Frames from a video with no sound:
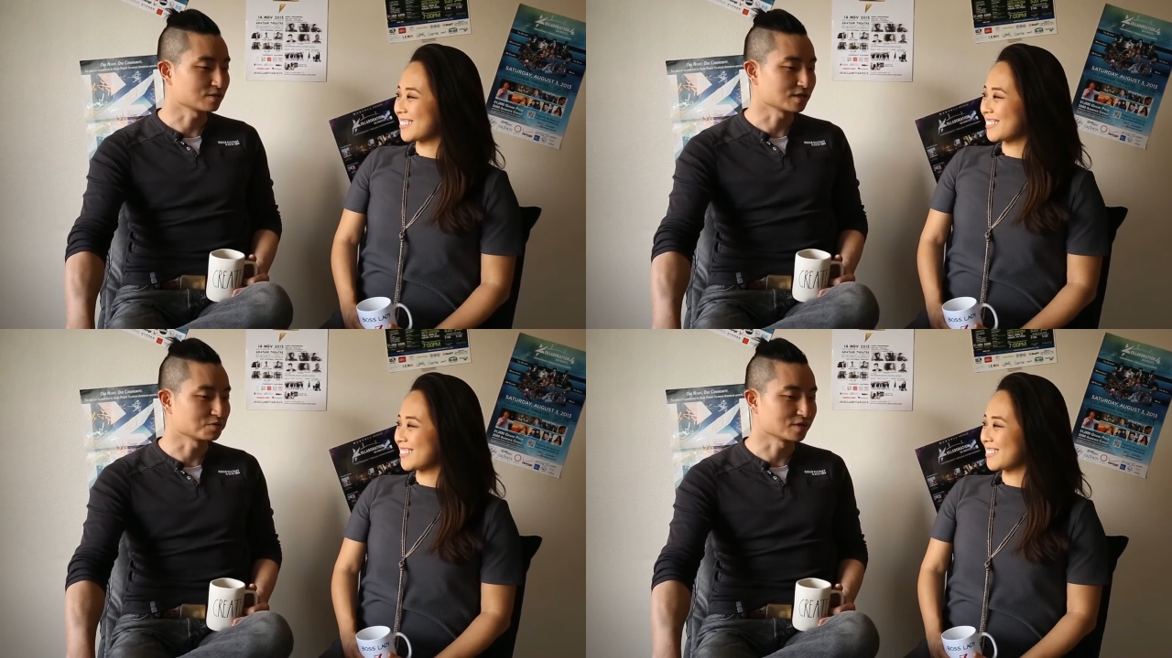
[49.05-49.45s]

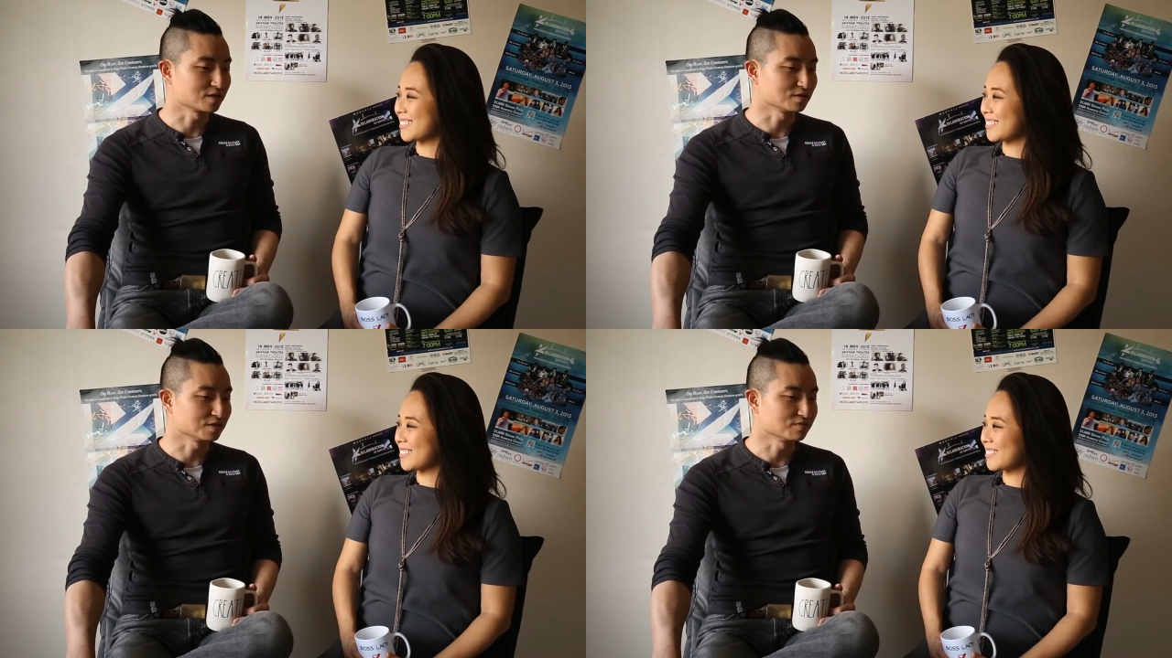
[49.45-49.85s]
Speaker 1: getting ready to
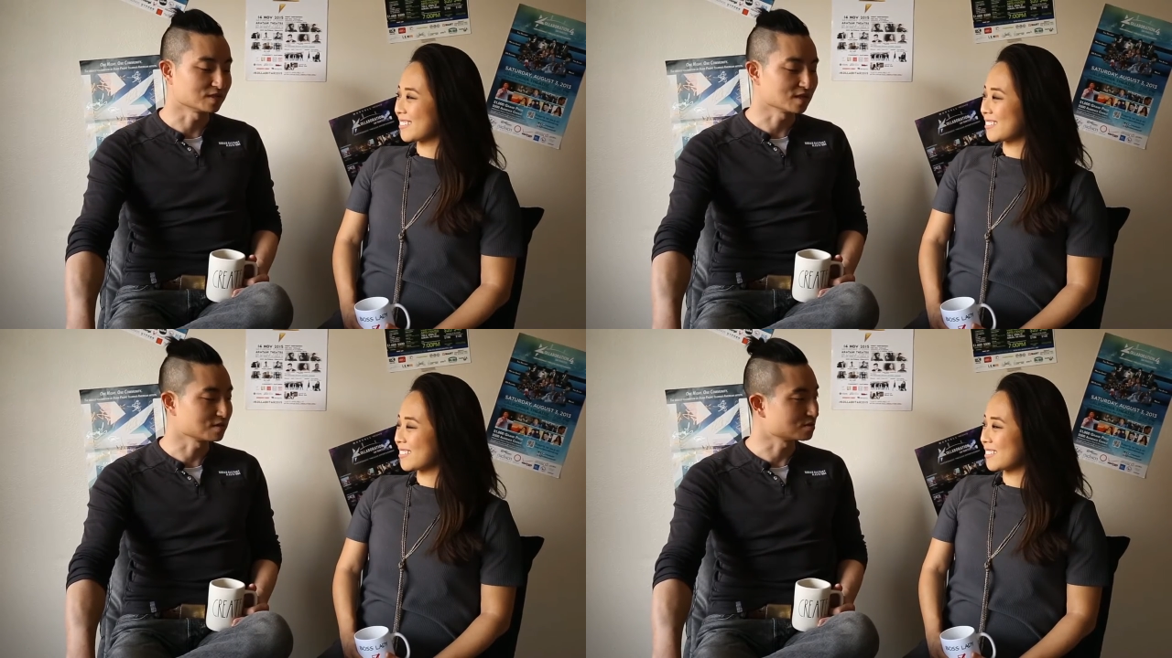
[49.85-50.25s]
leave at the
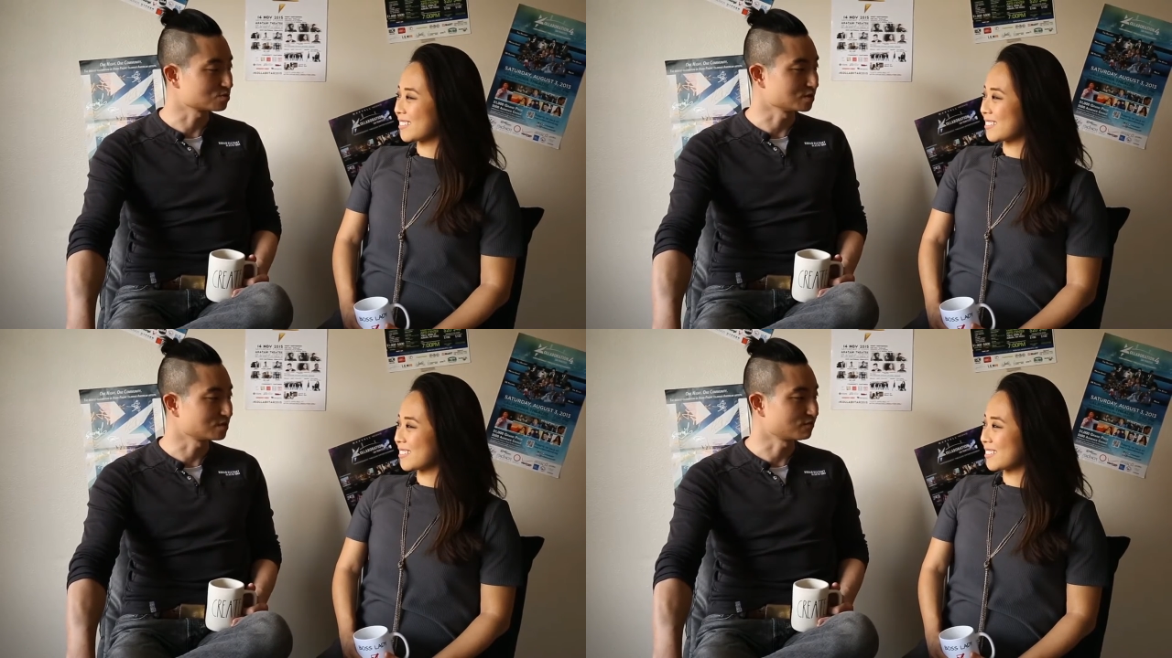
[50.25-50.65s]
end of this
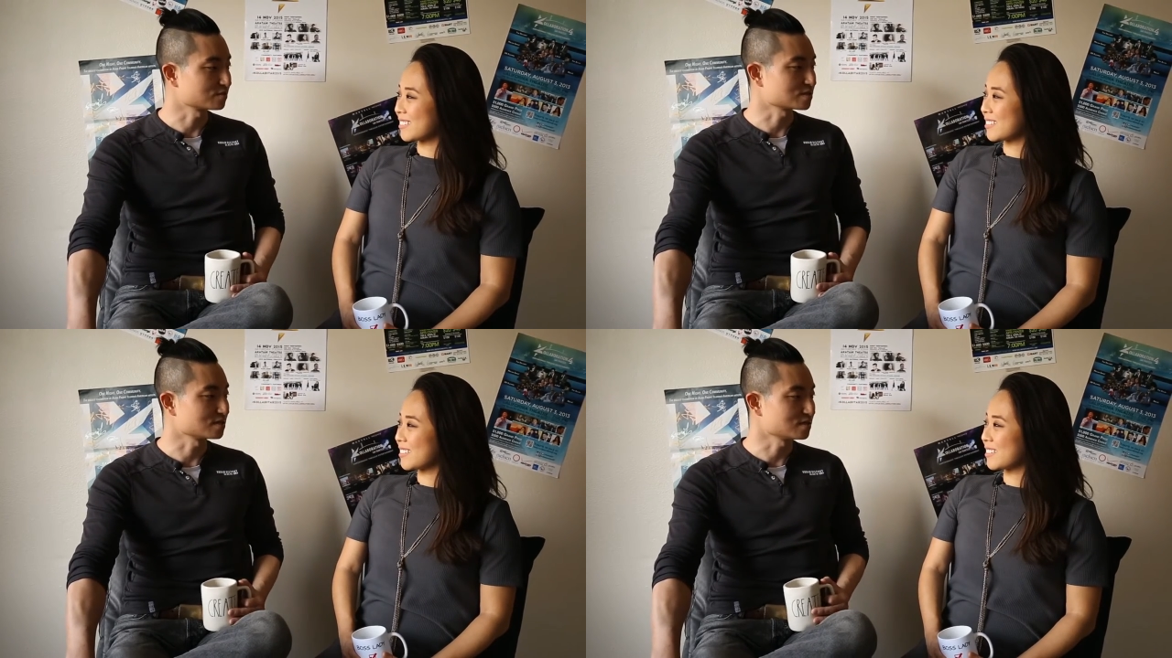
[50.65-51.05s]
week for
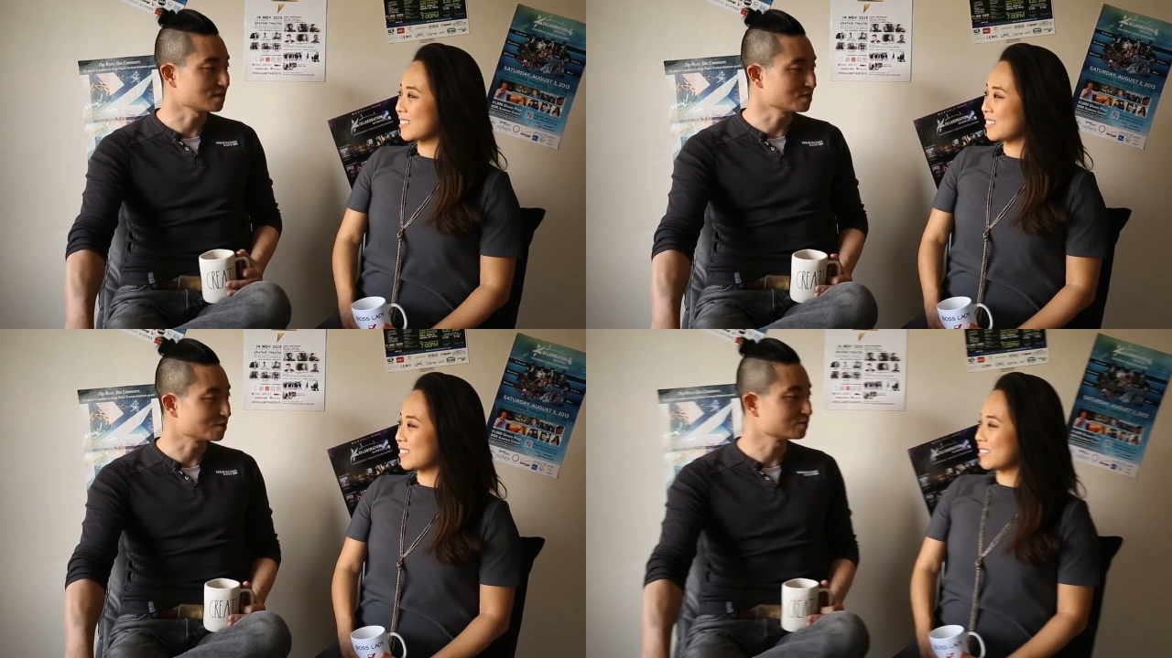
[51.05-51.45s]
San
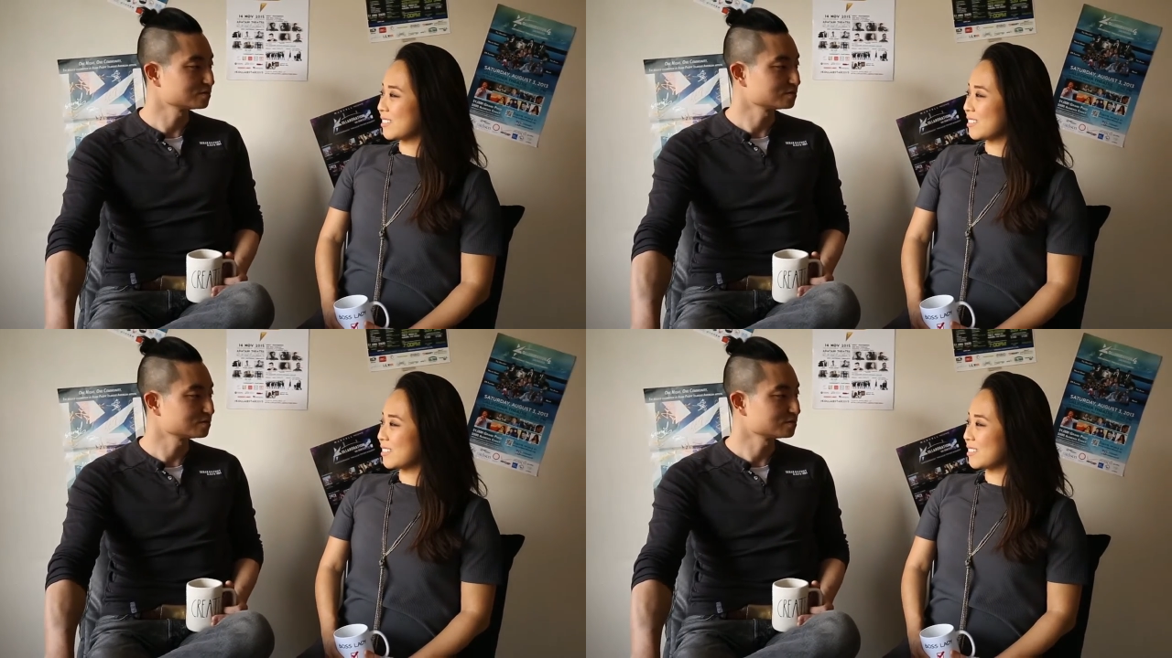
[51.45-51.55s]
Diego.